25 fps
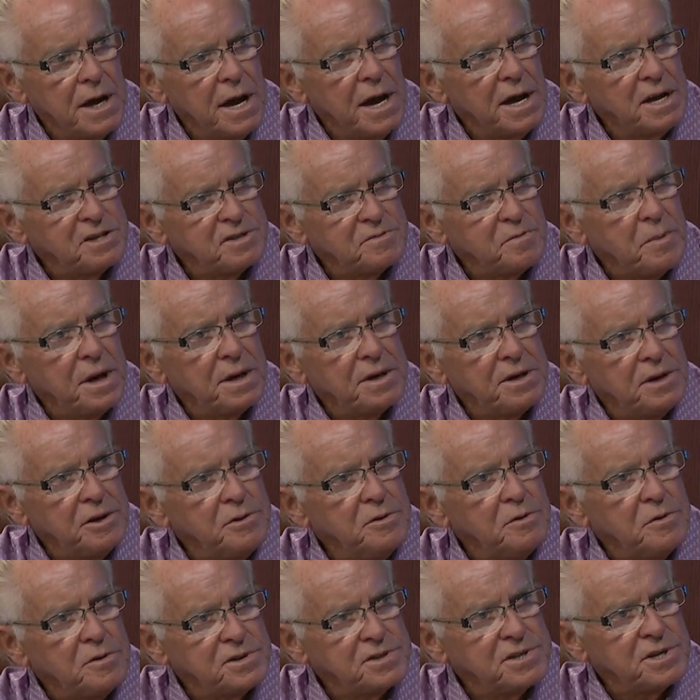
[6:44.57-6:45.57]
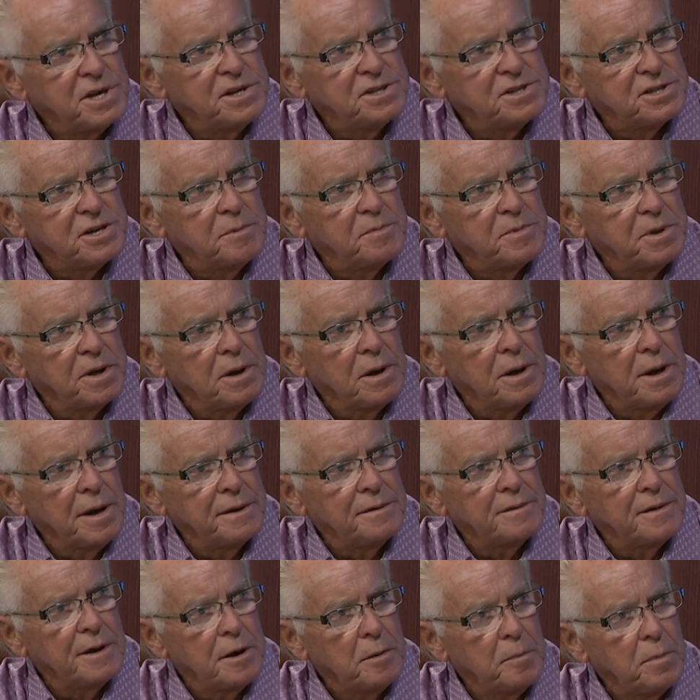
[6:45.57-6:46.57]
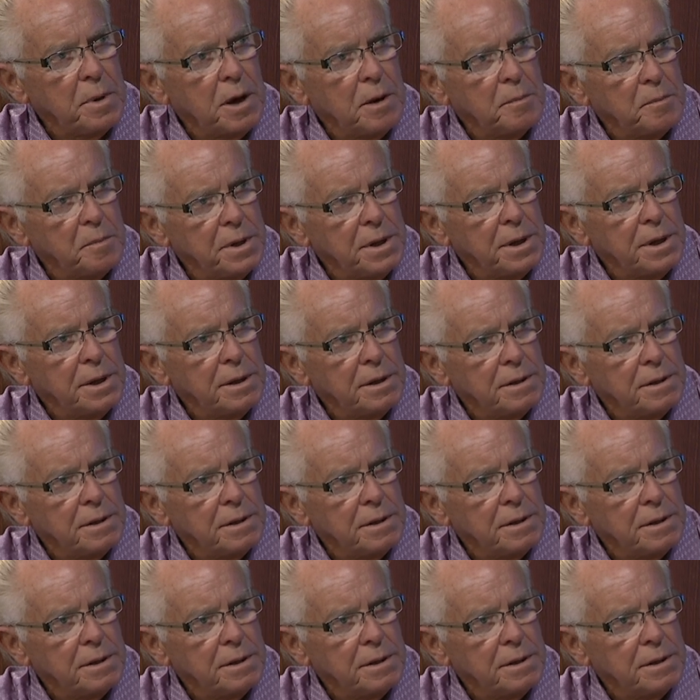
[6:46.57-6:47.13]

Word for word: I expected you to say something like that about me.